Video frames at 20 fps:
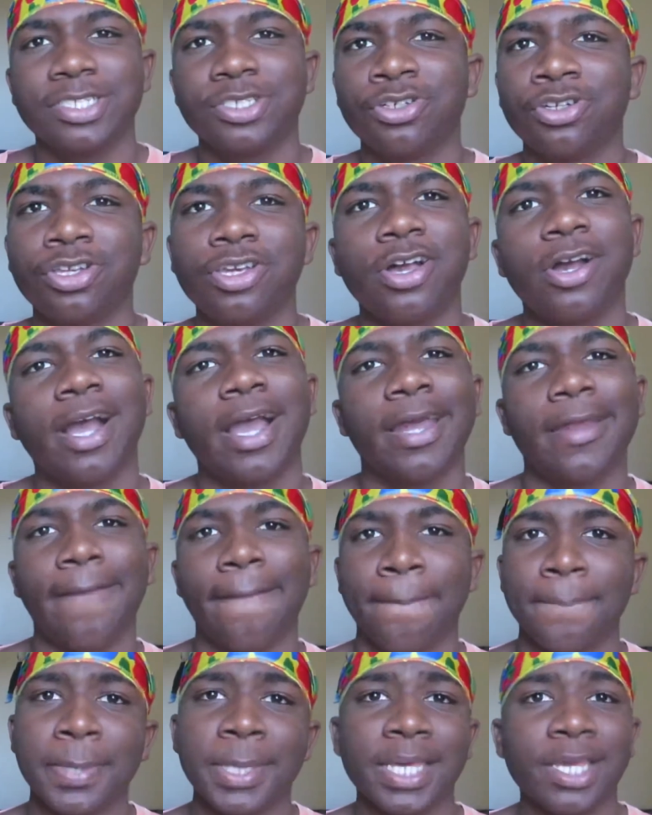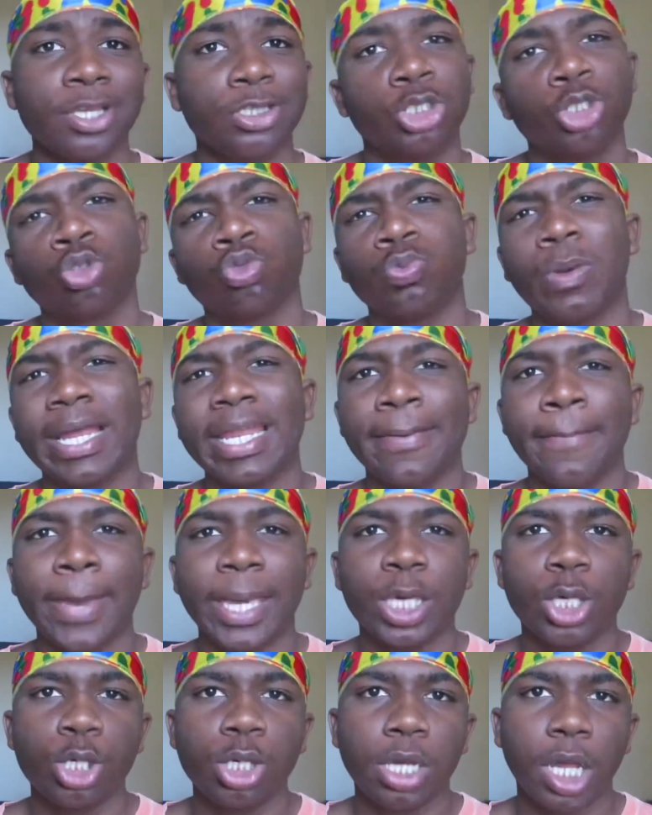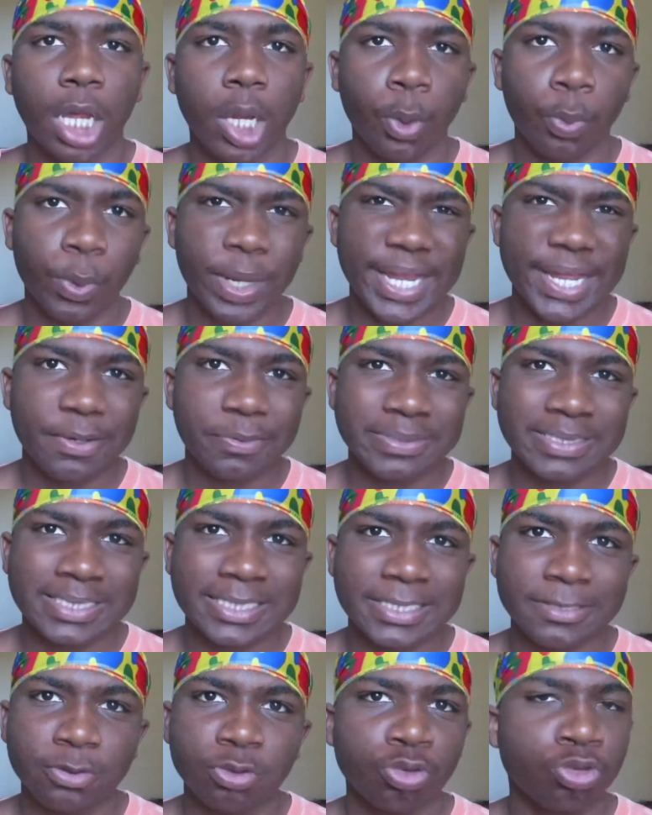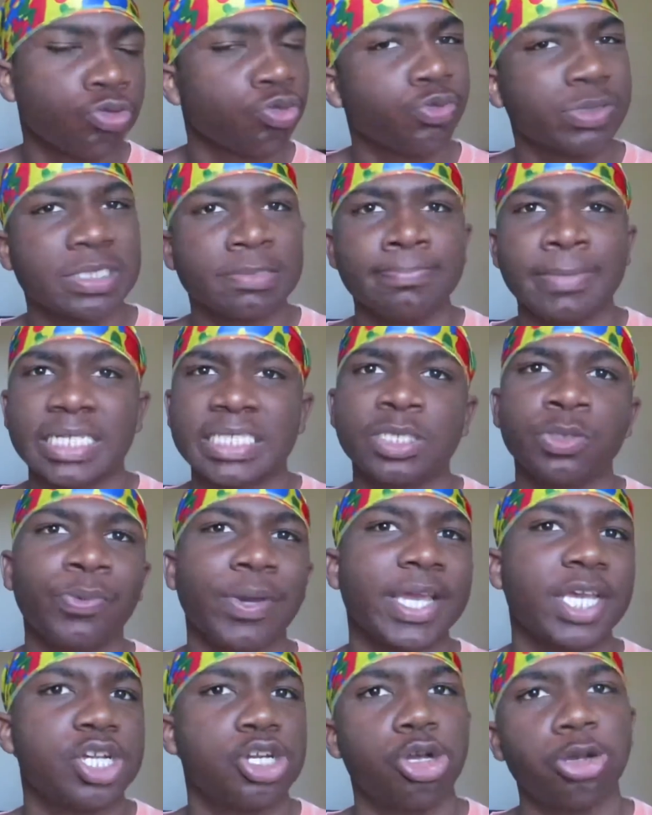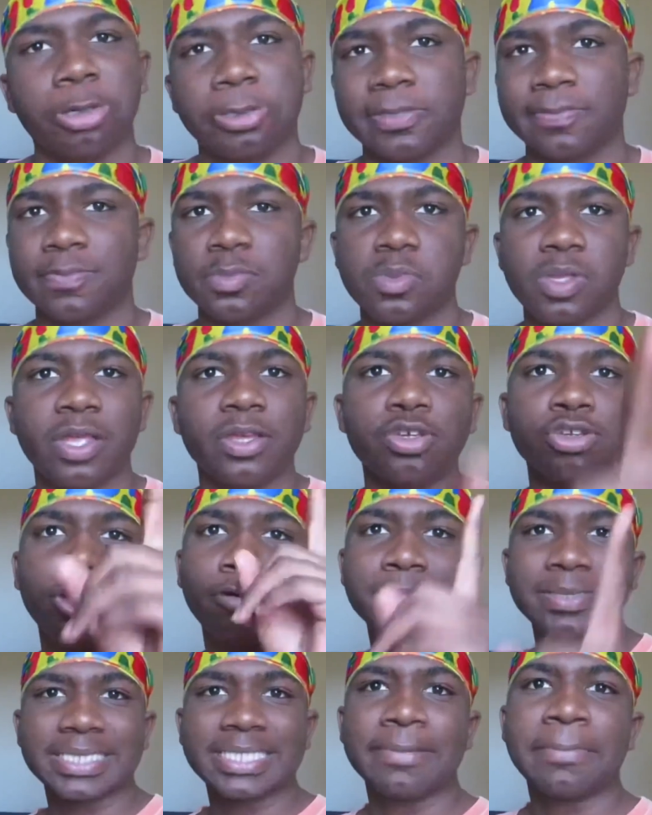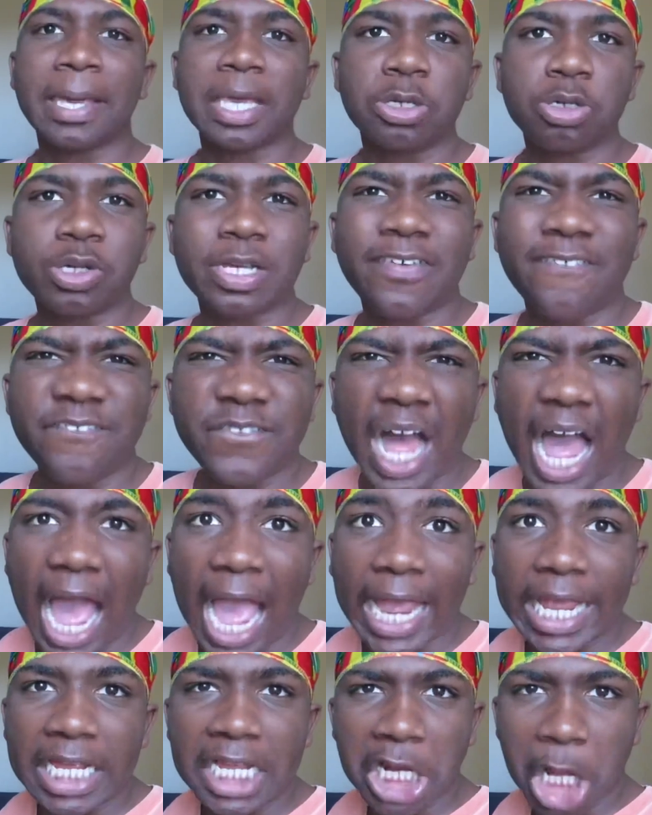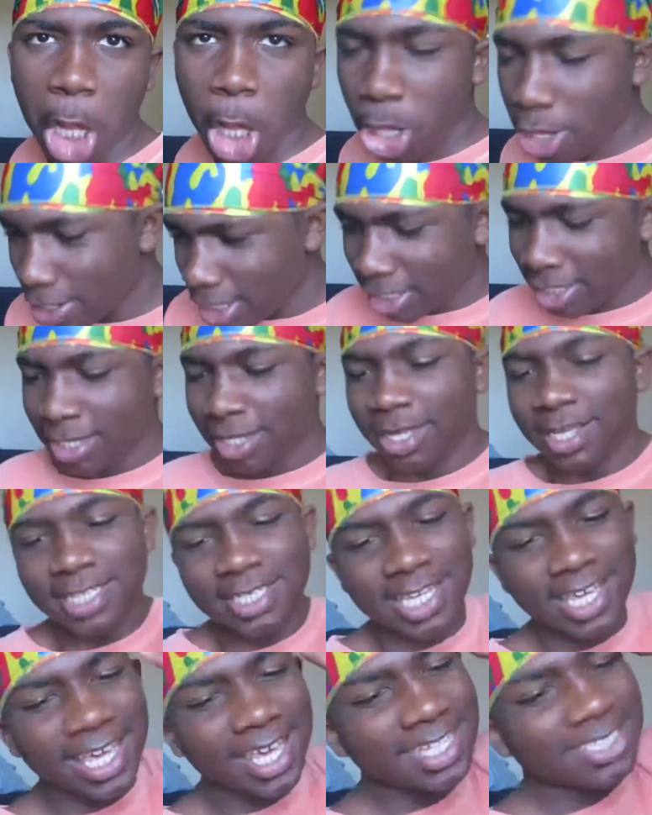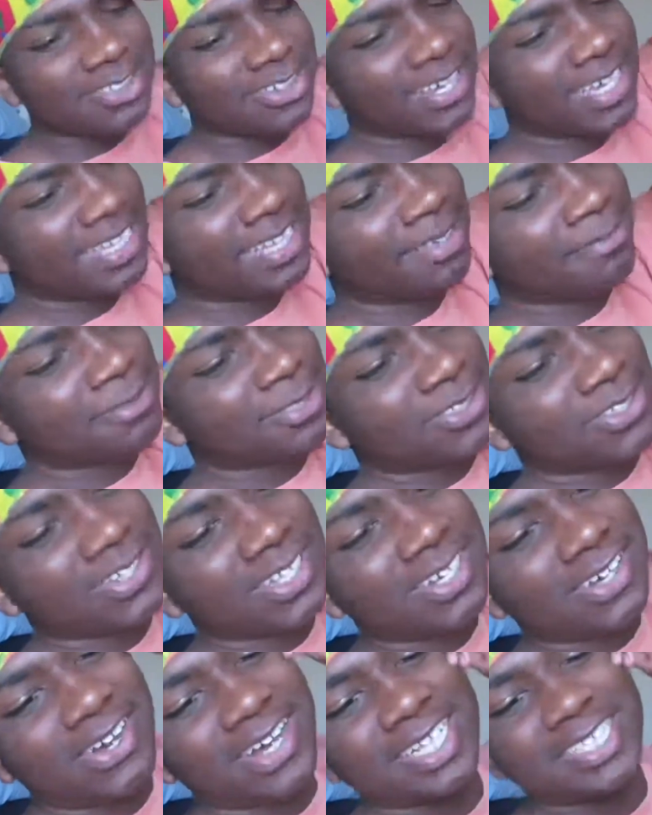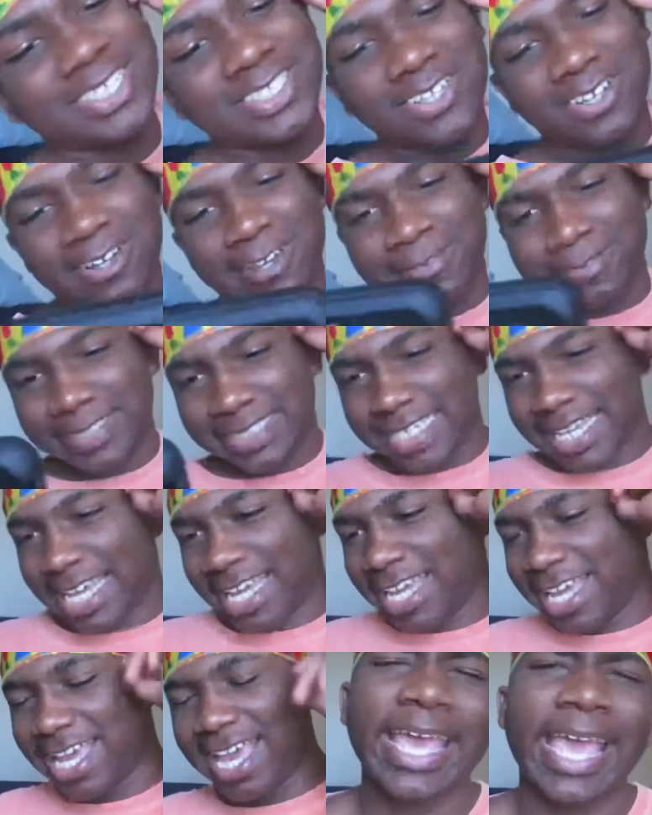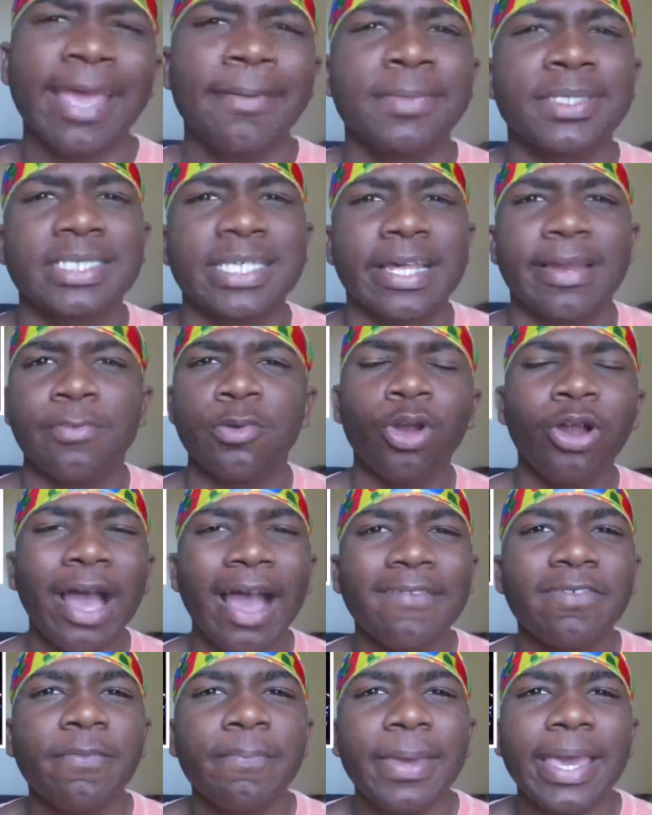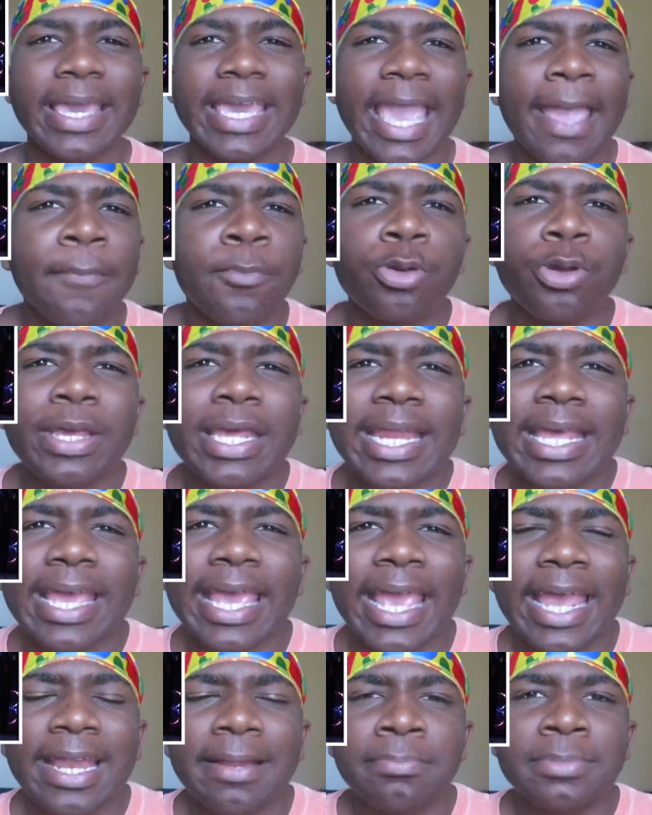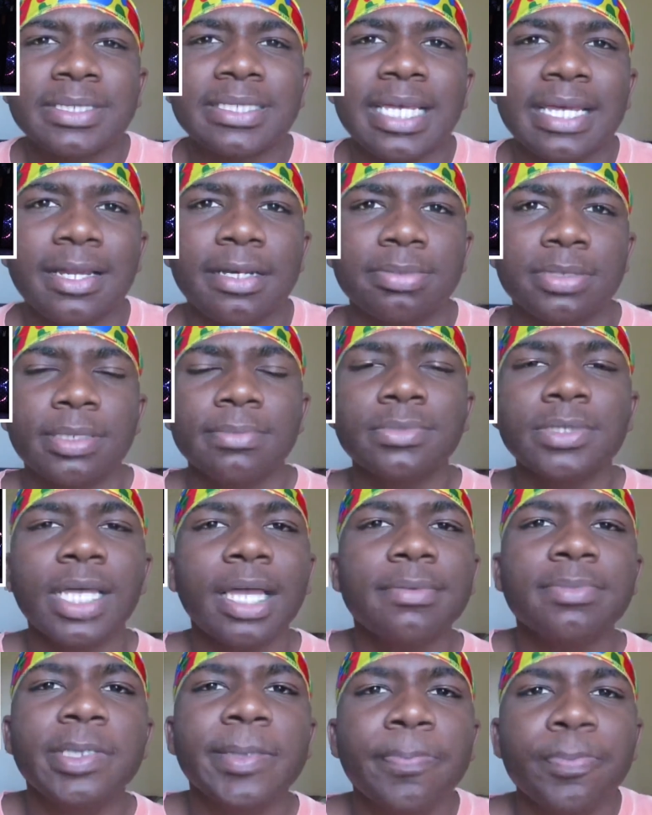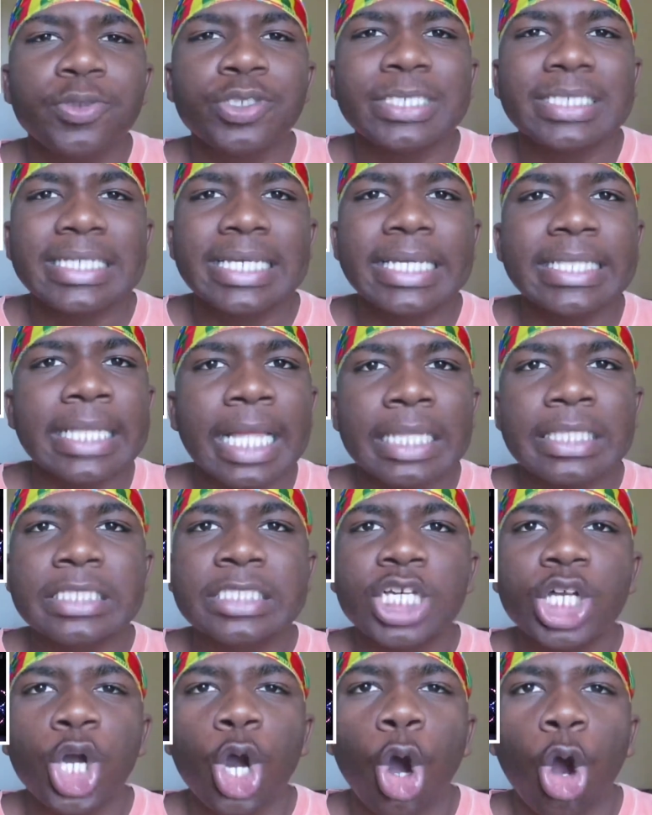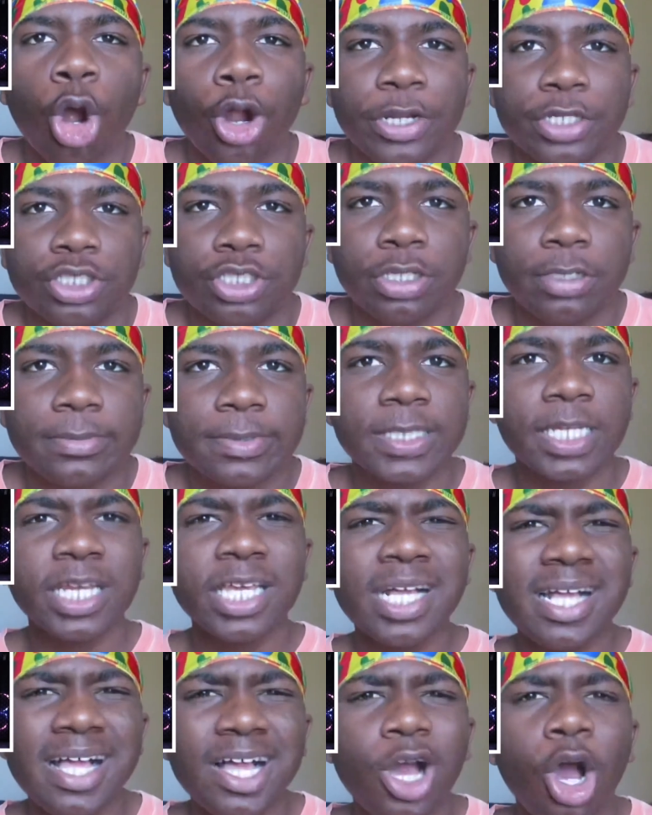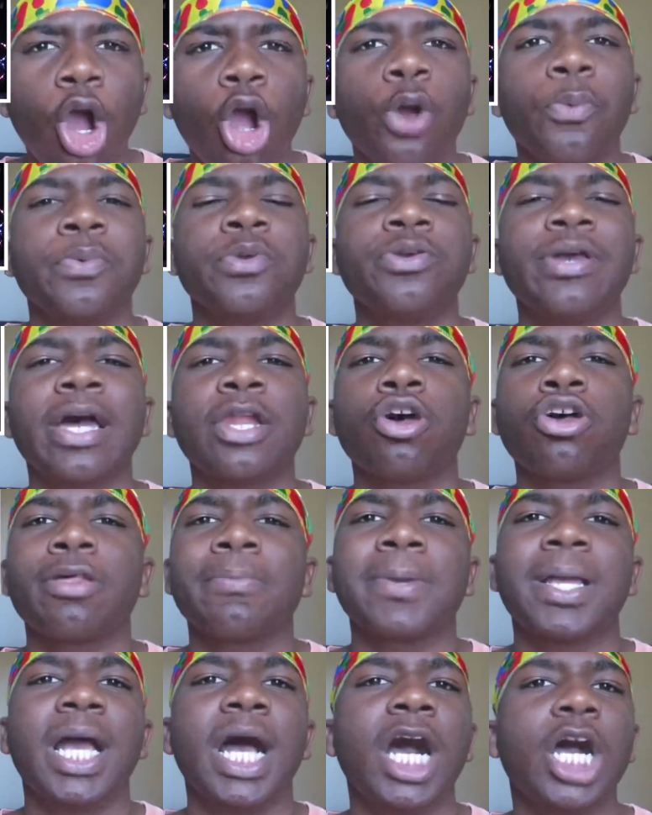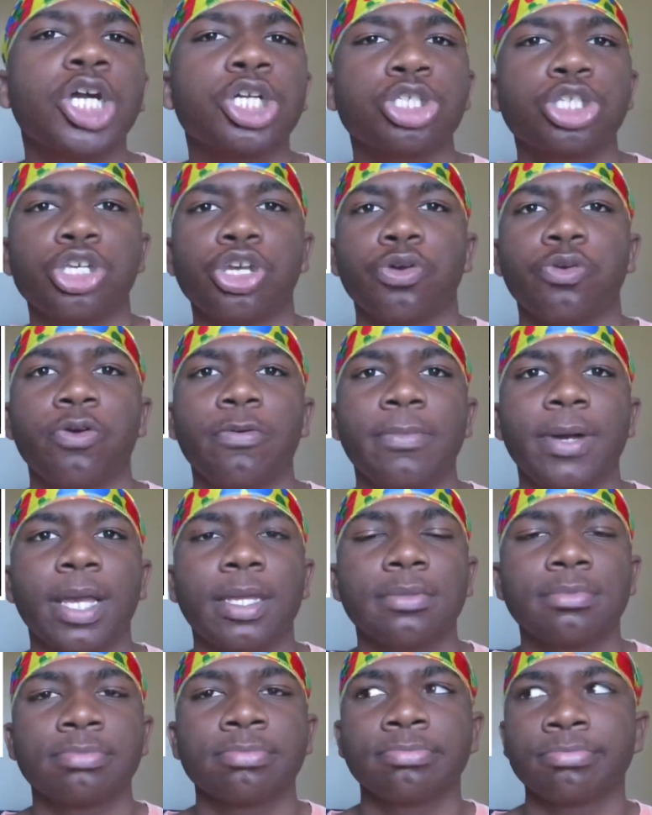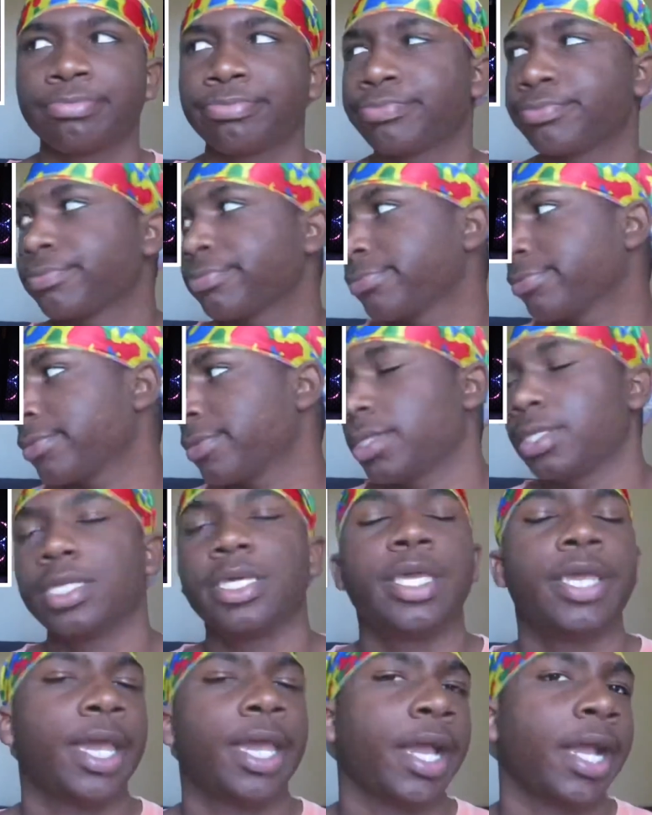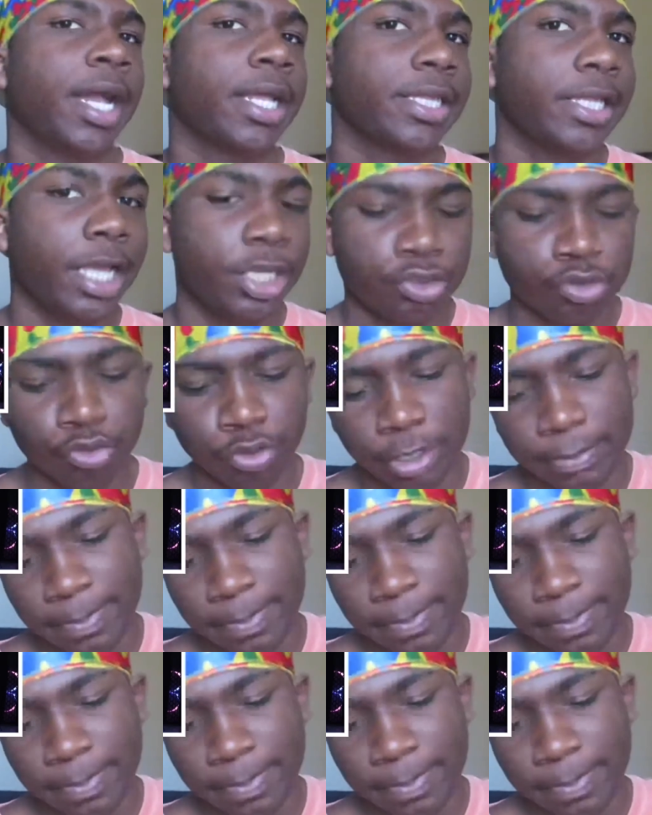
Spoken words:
Studio lighting, it gets you right and make you look real. Smacks you regular. You know what I'm saying? Make you look fine. You know? Yeah, so get them studio lights, you know what I'm saying? Gaming setup. You don't have to be a gamer to get a gaming setup. Sometimes you can just get that to look hard, you know what I'm saying? It look hard when you got all them colors in your room, like. Yeah, I got that drip.